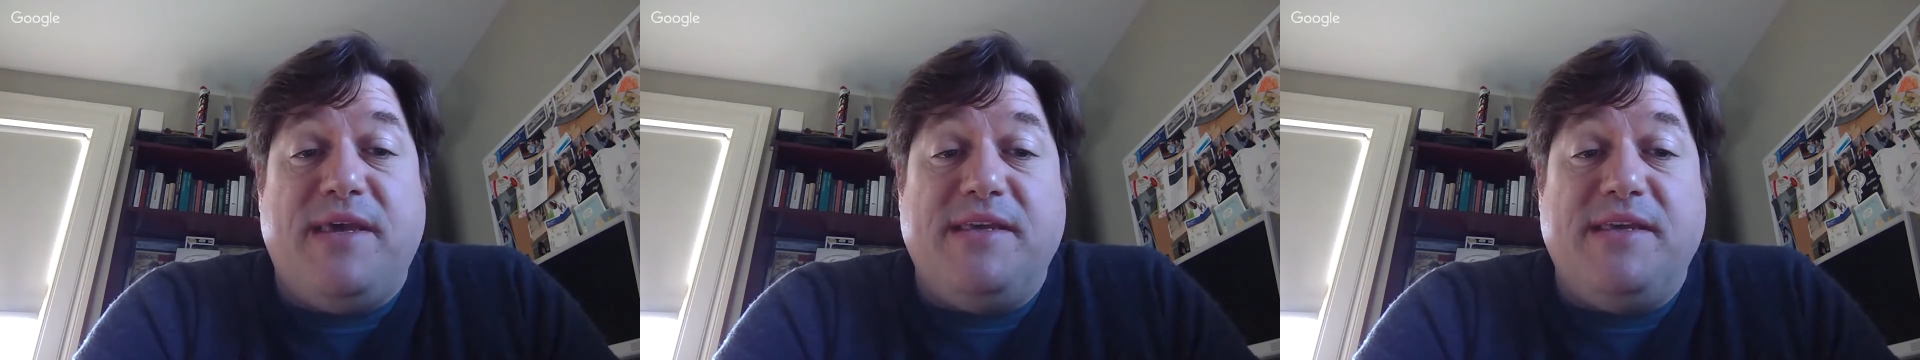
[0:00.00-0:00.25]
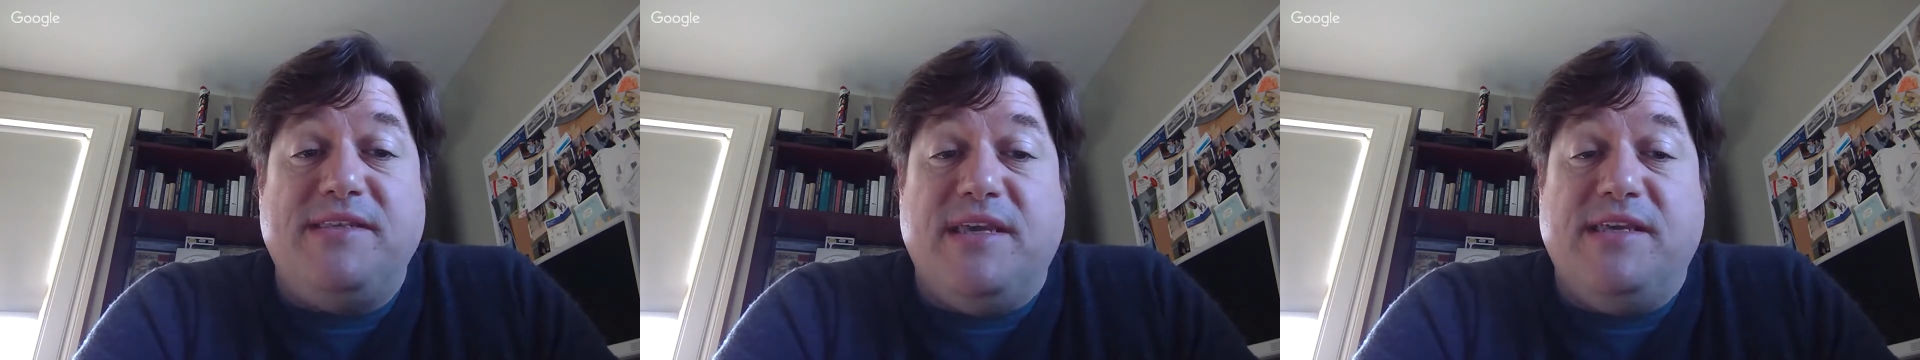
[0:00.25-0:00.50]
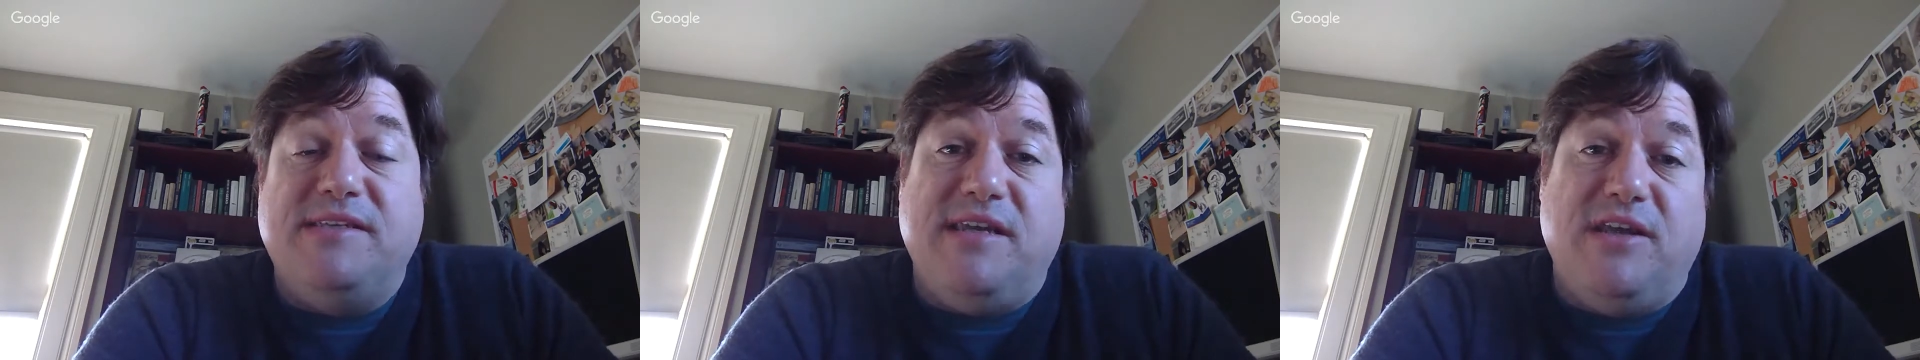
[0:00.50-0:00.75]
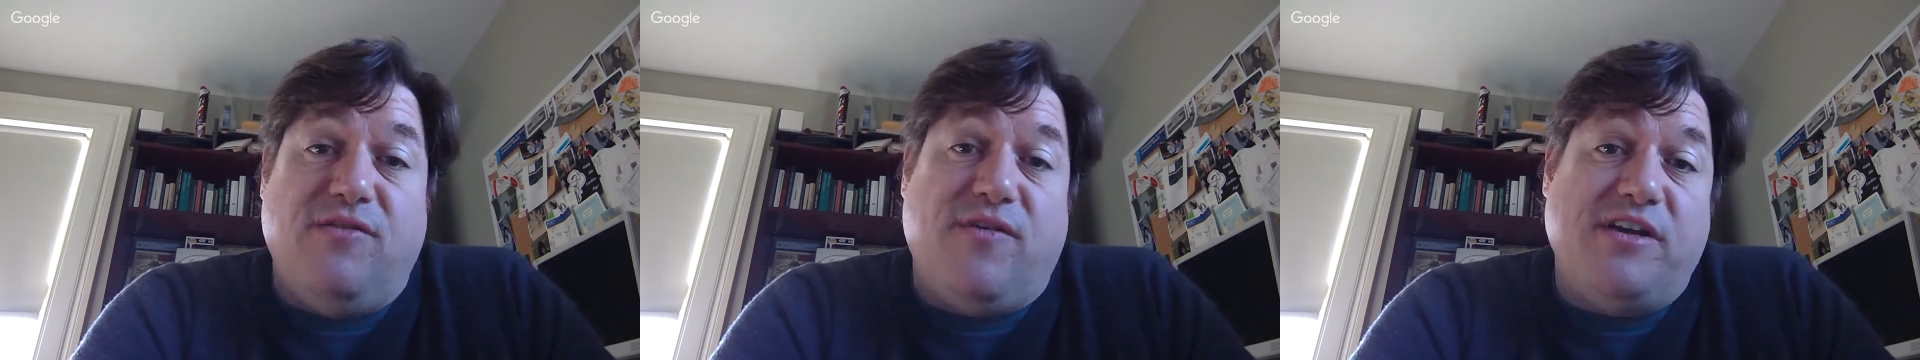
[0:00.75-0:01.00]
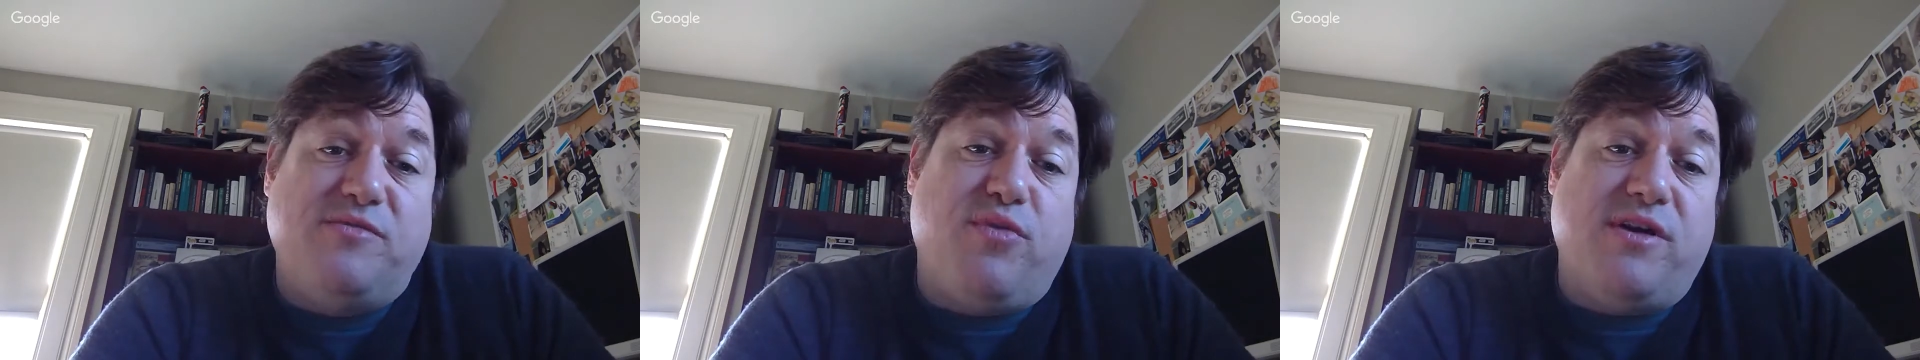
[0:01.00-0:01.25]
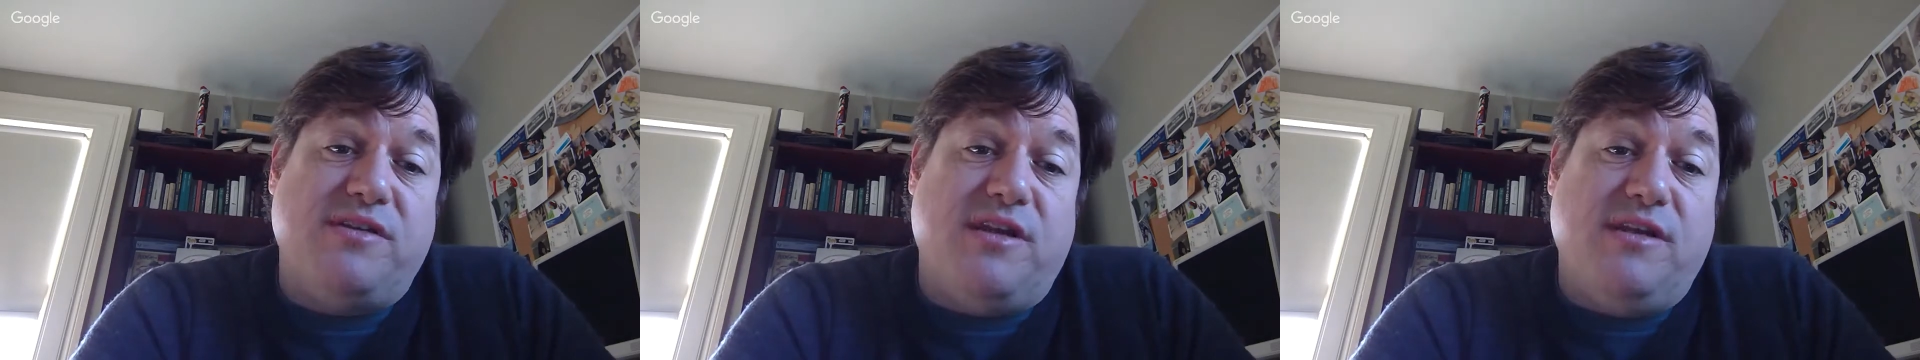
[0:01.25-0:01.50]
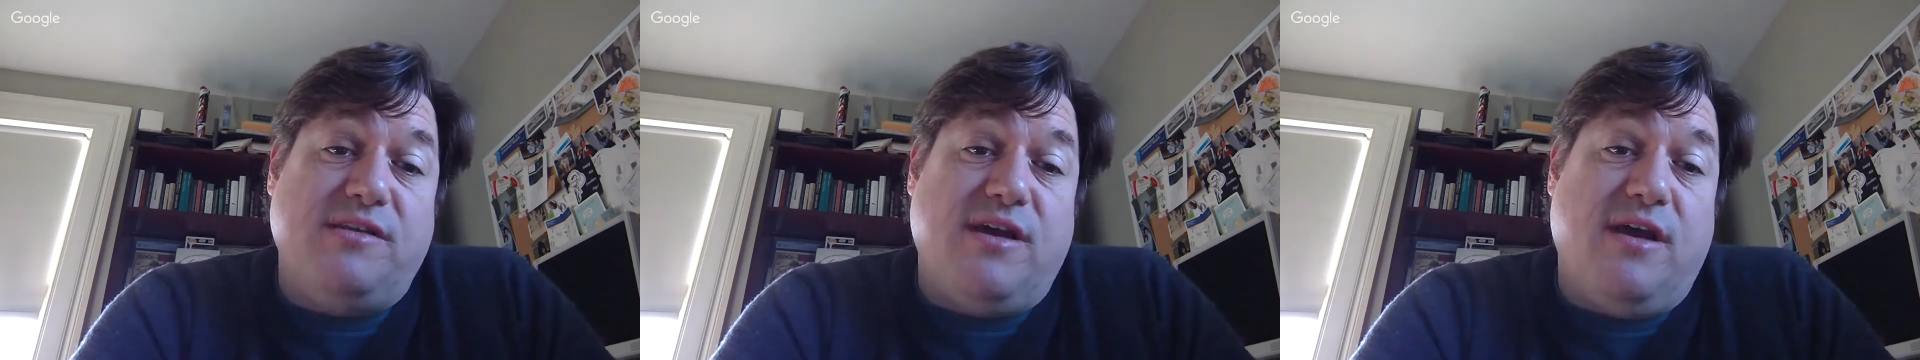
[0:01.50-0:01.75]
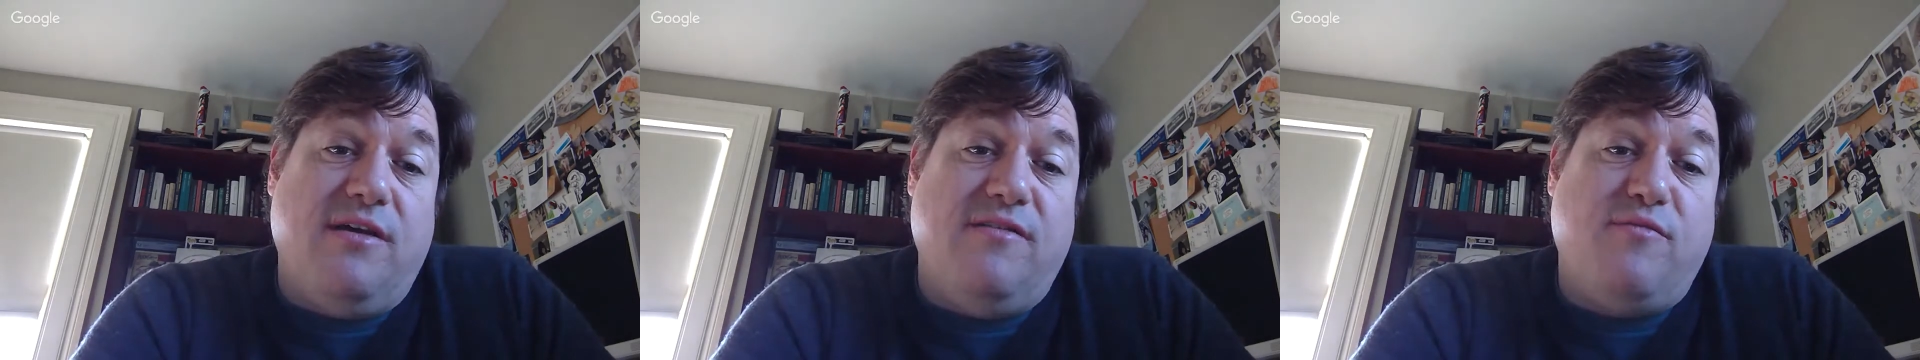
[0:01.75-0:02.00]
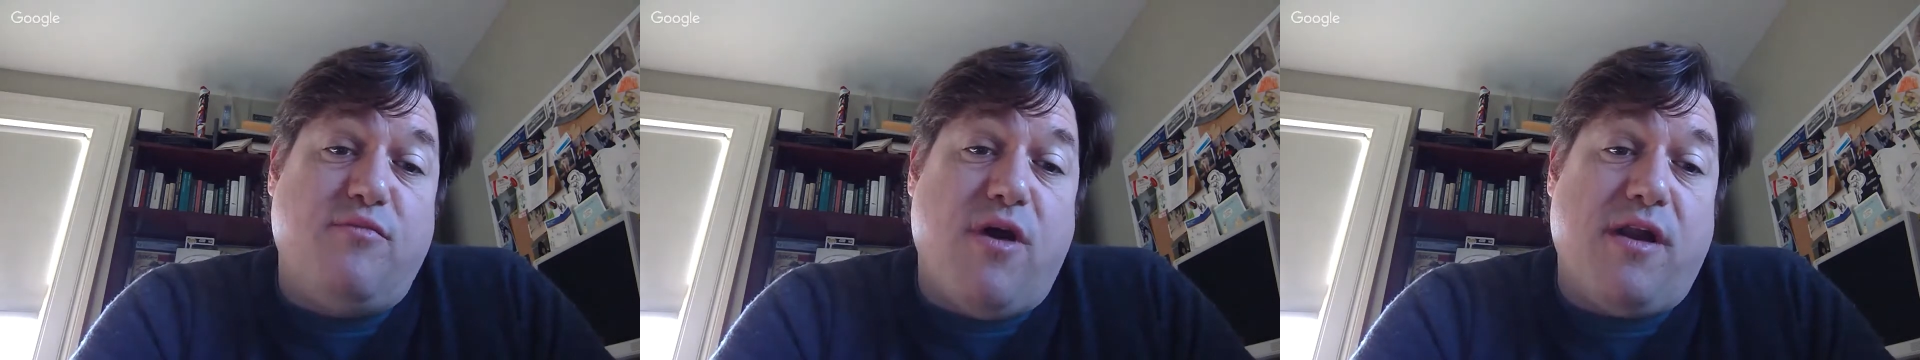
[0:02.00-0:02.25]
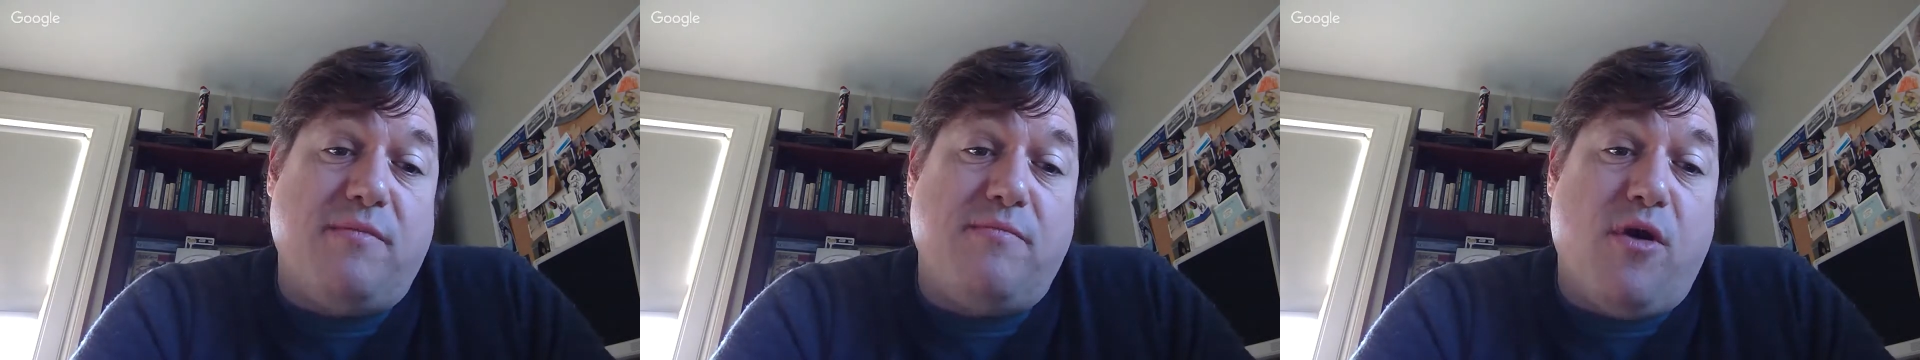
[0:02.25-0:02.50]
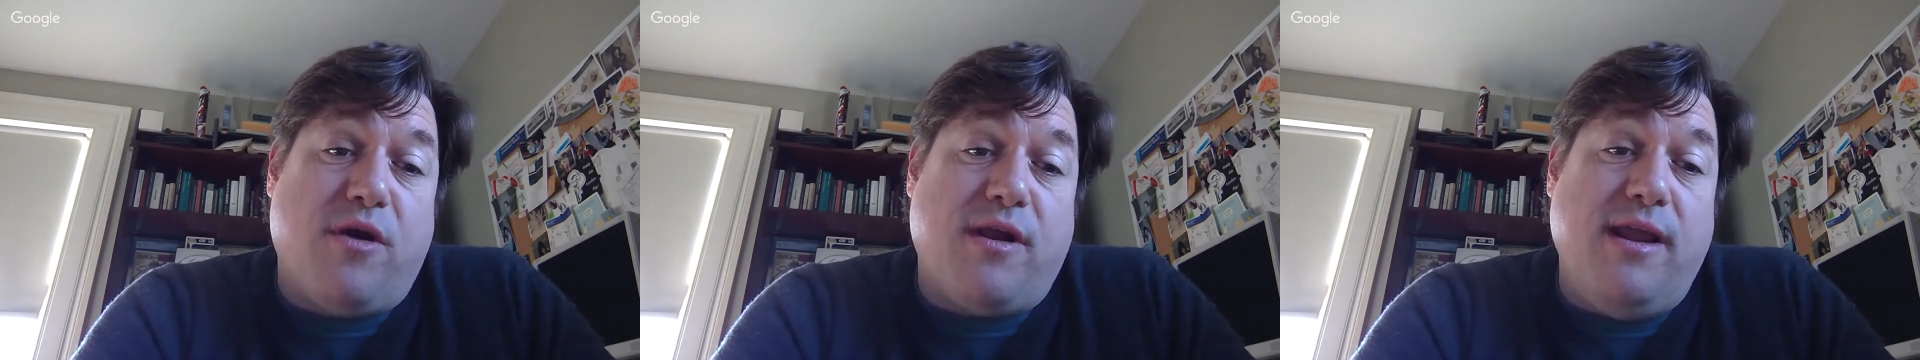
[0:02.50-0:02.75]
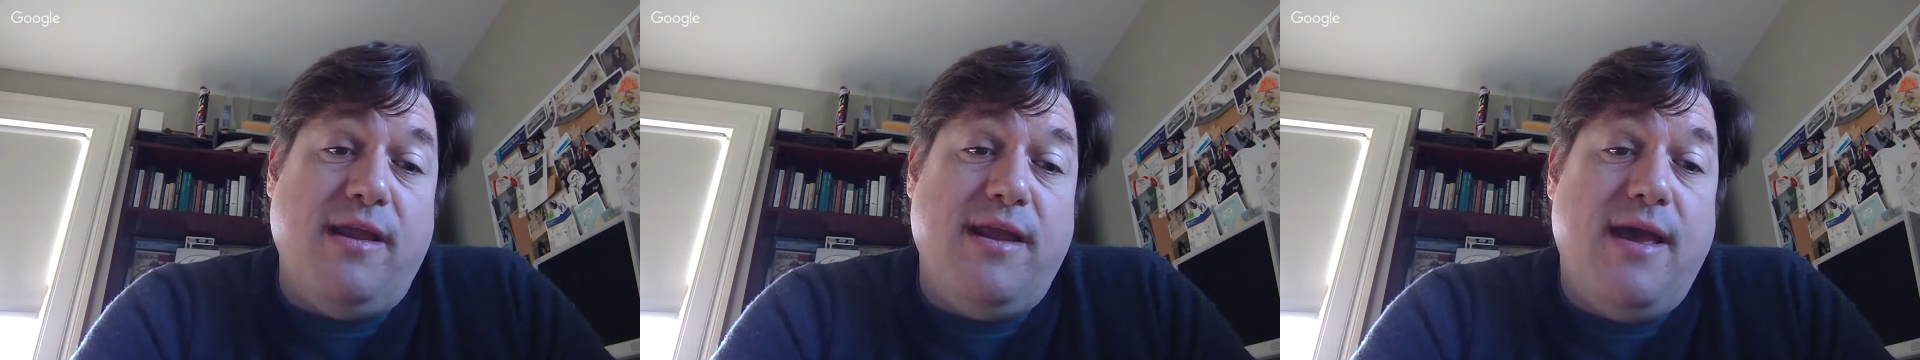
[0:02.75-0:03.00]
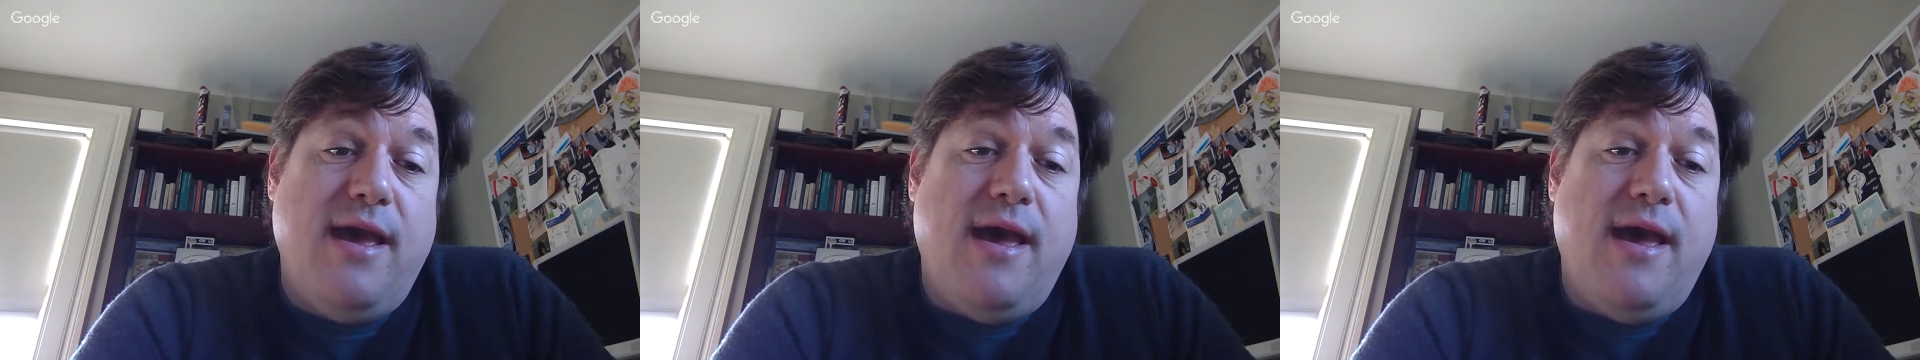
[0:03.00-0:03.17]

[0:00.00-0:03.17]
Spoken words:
He's the Senior Vice President of Product Marketing.